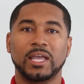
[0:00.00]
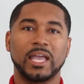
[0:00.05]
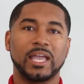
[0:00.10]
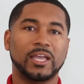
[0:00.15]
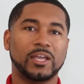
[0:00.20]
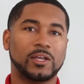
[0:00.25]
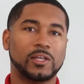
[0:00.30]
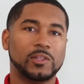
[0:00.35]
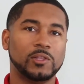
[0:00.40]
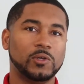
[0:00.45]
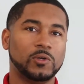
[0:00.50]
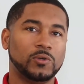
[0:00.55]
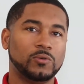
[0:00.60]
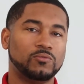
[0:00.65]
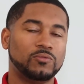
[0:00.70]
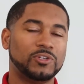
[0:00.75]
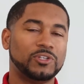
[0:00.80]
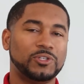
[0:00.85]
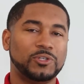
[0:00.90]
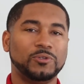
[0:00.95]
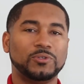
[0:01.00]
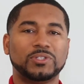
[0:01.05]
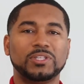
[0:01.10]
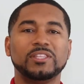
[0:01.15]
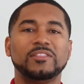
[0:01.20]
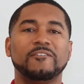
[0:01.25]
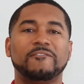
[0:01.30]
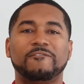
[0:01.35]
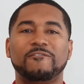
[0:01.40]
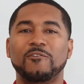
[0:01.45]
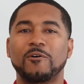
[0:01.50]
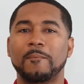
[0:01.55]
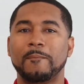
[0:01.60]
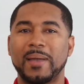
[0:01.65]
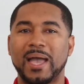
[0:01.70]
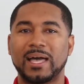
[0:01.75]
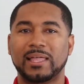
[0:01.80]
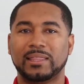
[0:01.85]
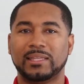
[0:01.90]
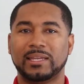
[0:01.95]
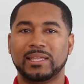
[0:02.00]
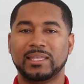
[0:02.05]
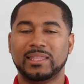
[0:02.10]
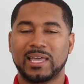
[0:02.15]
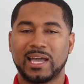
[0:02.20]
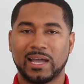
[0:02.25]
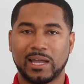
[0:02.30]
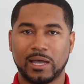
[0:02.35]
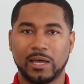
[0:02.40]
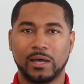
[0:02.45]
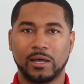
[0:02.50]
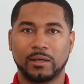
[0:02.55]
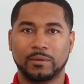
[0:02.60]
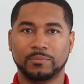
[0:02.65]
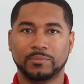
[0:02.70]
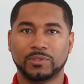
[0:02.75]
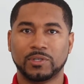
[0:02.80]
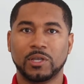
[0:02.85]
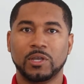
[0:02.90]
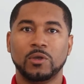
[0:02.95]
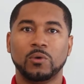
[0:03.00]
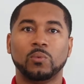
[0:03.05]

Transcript: include reducing the formality that comes